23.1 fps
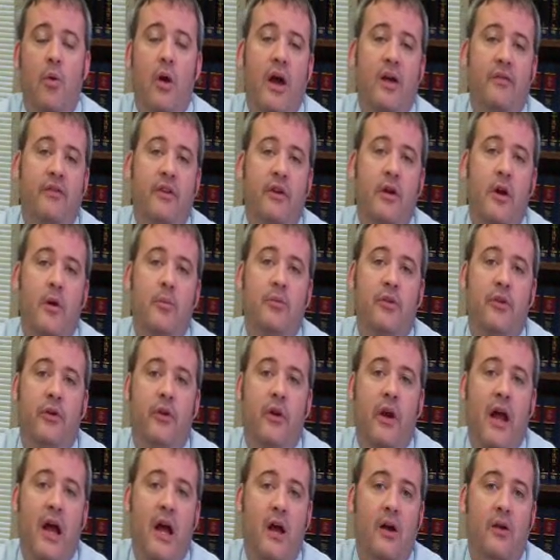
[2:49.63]
will have to come to
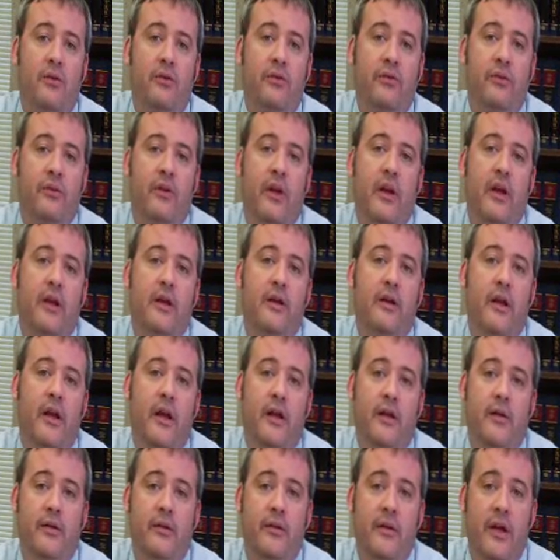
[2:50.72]
your house
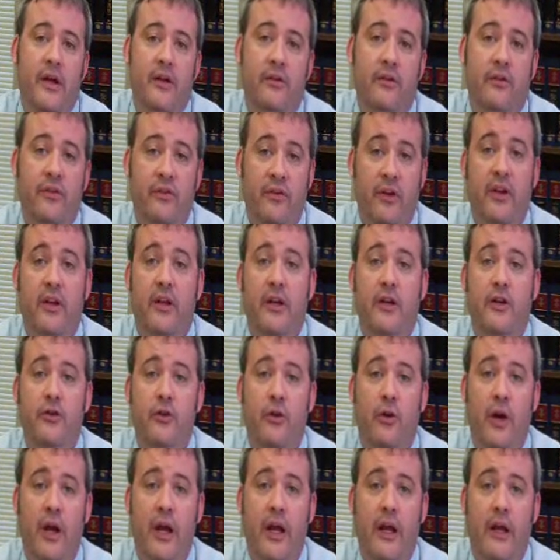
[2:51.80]
and stick it in
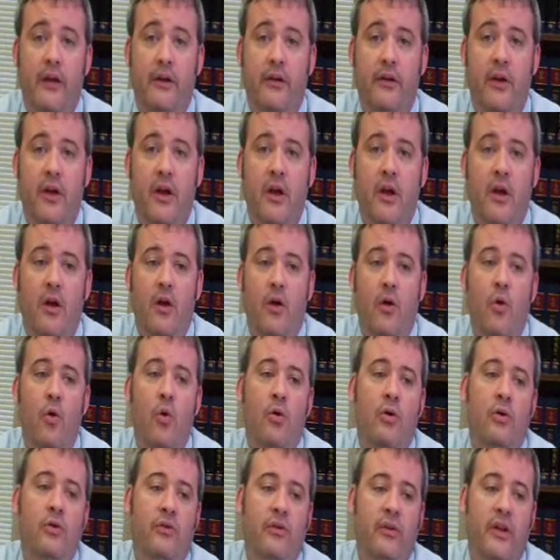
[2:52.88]
your hand,
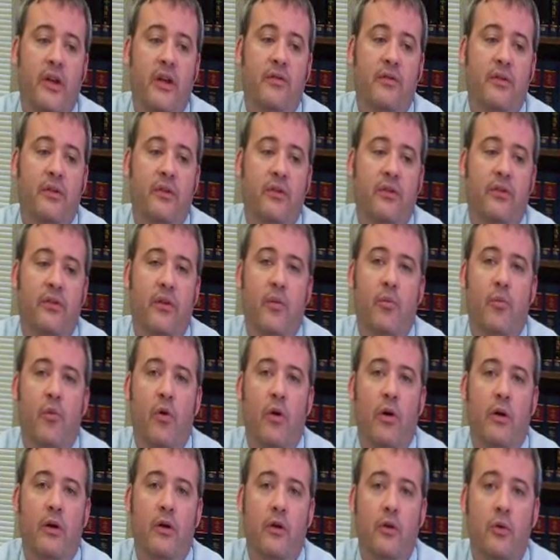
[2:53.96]
or to give it to
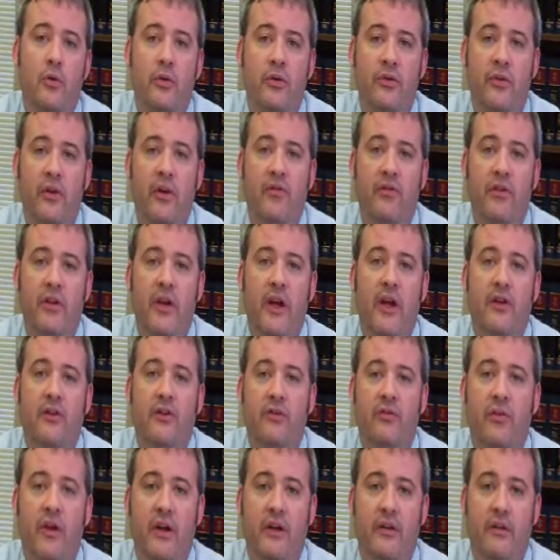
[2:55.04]
someone who is of the
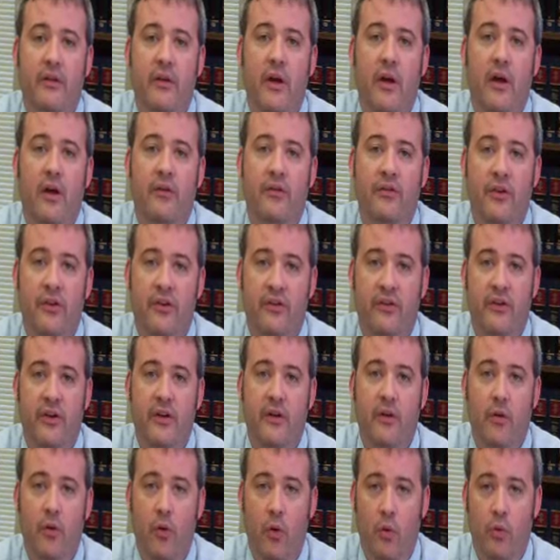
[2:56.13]
age of
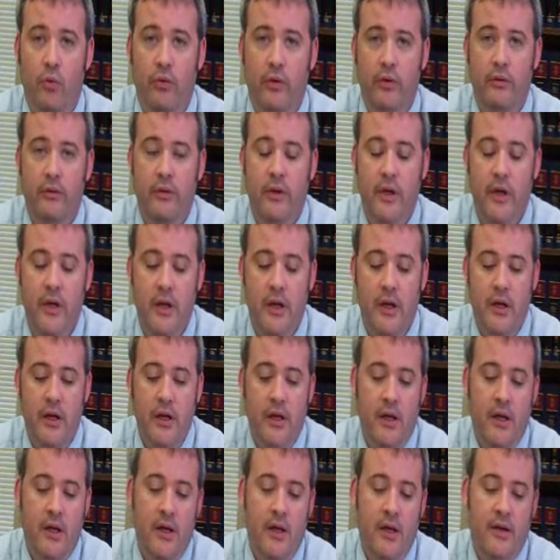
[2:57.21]
16 or older.
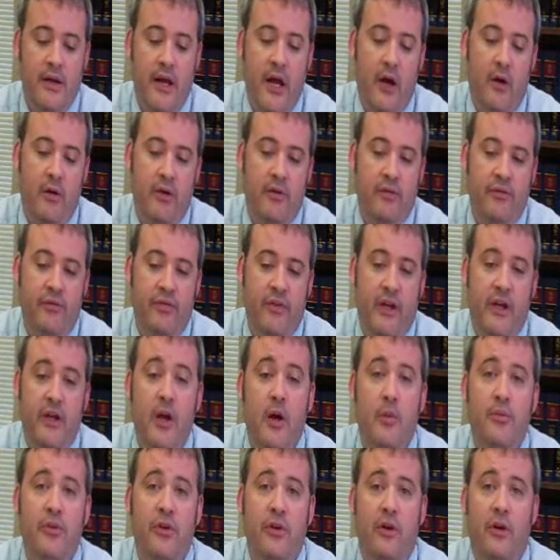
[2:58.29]
Now, if they
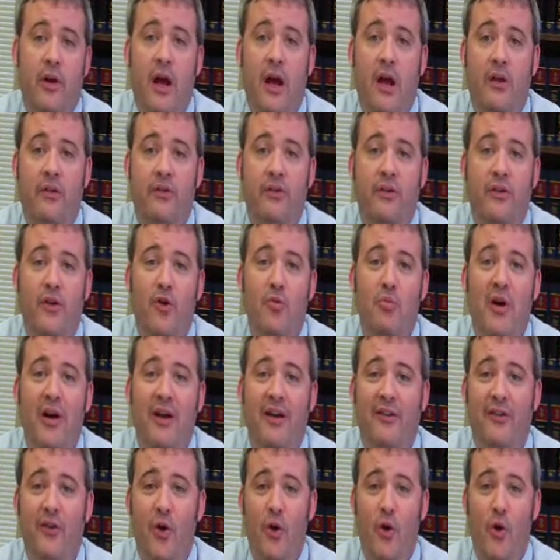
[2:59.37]
come to your house and
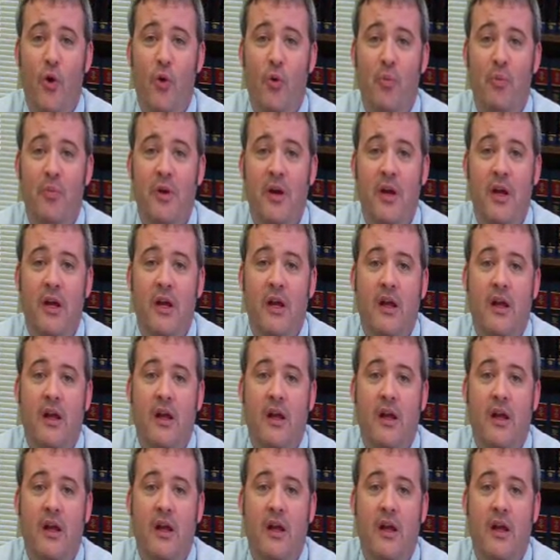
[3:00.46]
nobody's home,